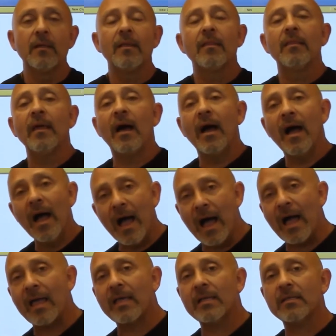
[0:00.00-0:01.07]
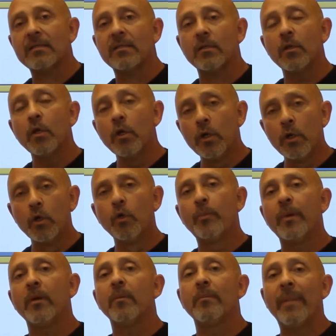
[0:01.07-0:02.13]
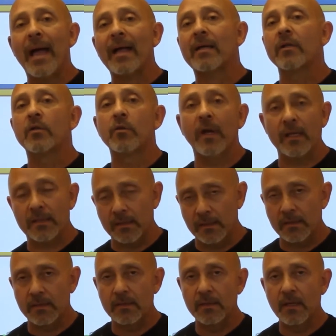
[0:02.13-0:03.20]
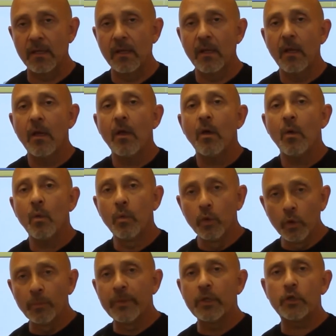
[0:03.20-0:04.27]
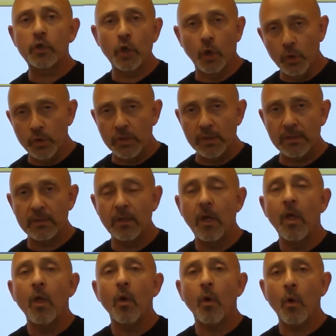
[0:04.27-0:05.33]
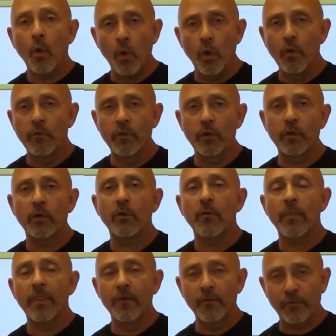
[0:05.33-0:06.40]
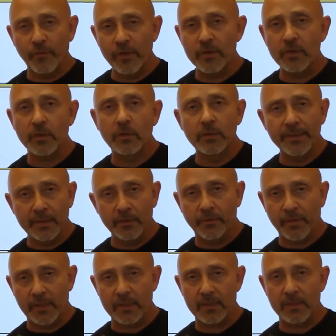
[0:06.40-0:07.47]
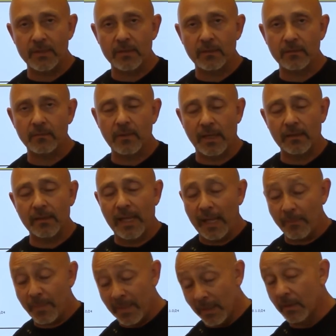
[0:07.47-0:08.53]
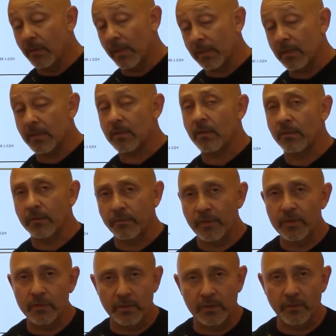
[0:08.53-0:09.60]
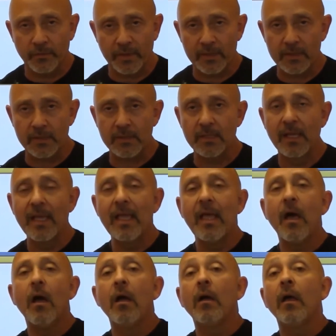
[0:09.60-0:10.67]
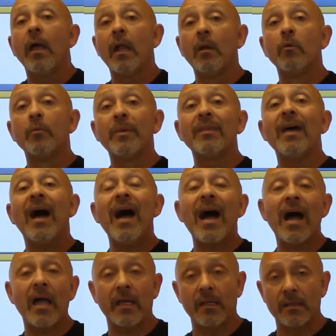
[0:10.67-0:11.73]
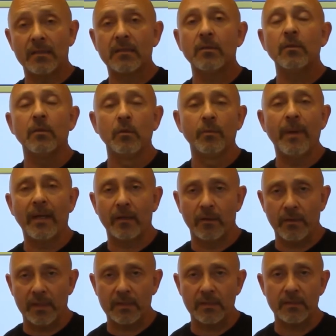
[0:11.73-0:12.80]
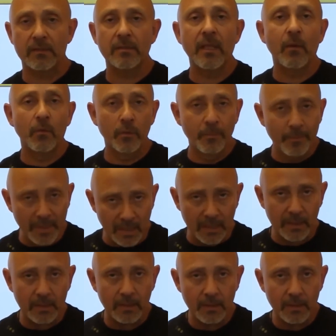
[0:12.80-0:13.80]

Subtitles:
the highest loopback addresses will be chosen over the physical interfaces, right? The IP addresses on the physical interfaces. And it will be the highest loopback addresses that would be